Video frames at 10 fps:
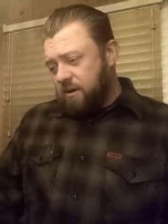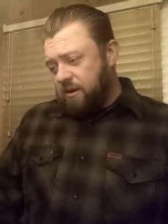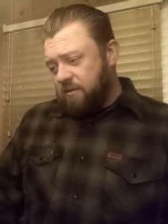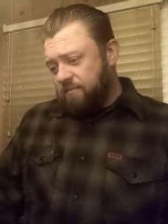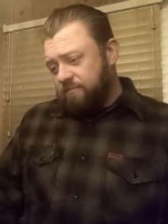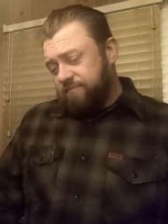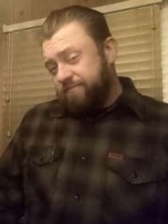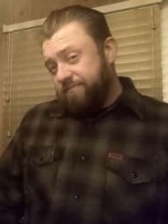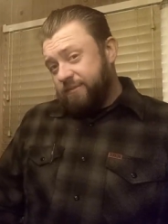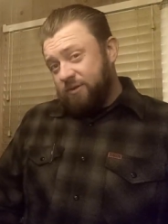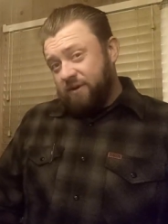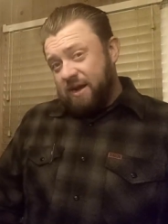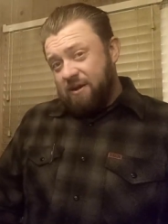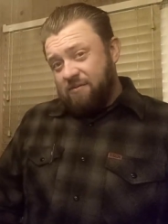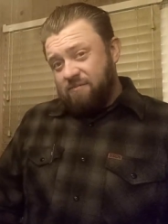Um, so
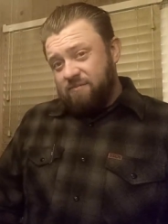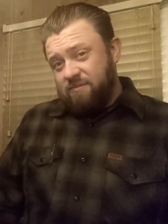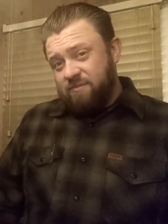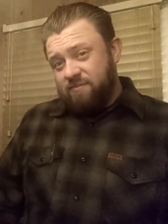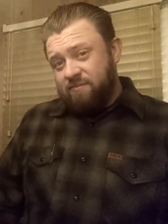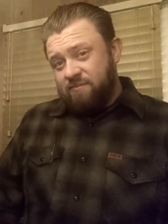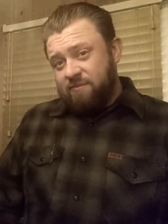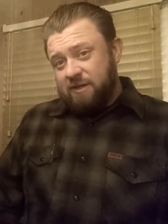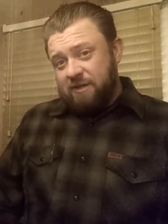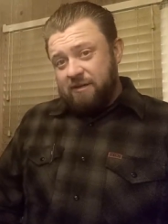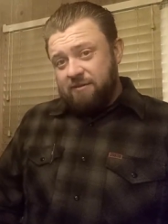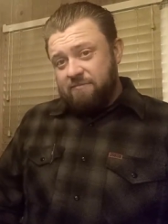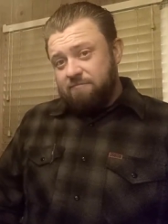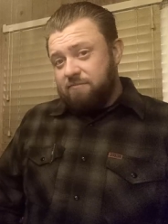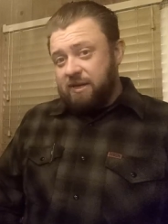for now, I
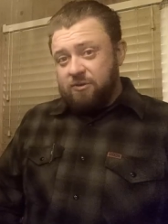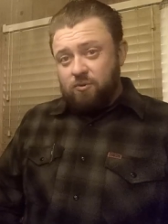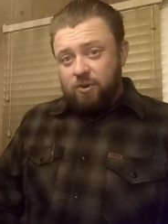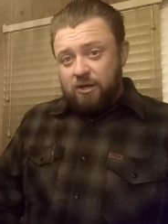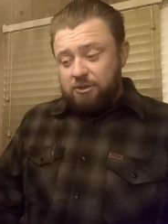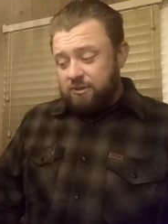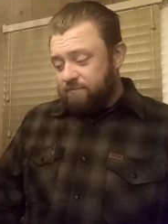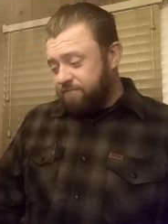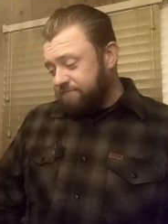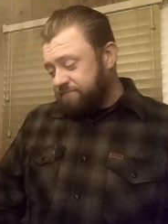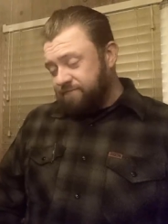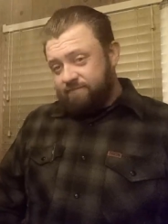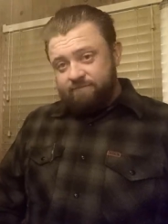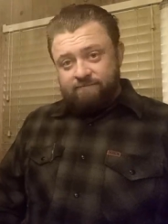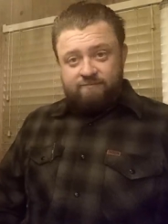guess thanks for watching.
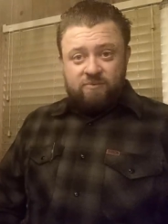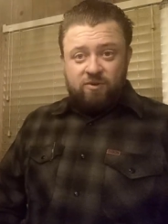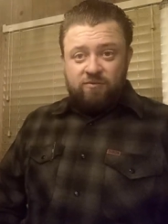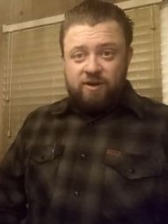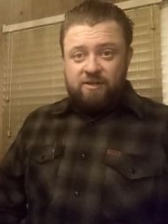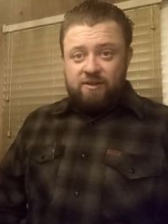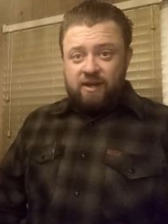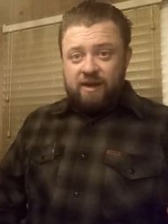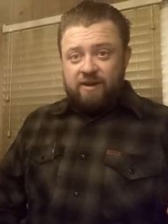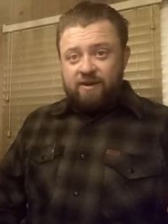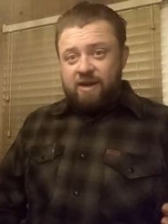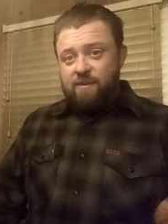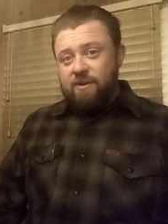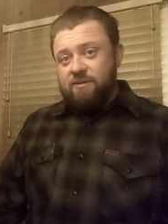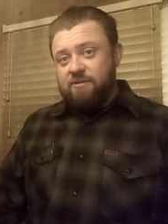Don't forget to like,
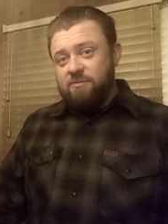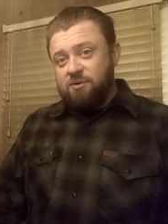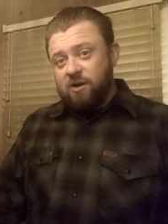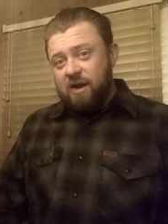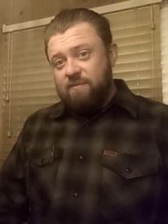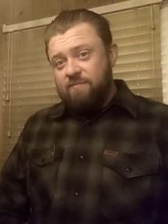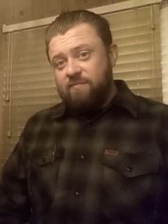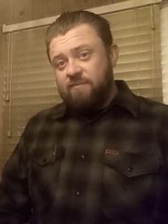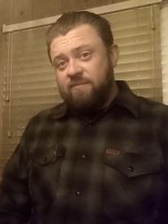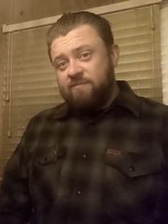comment, subscribe.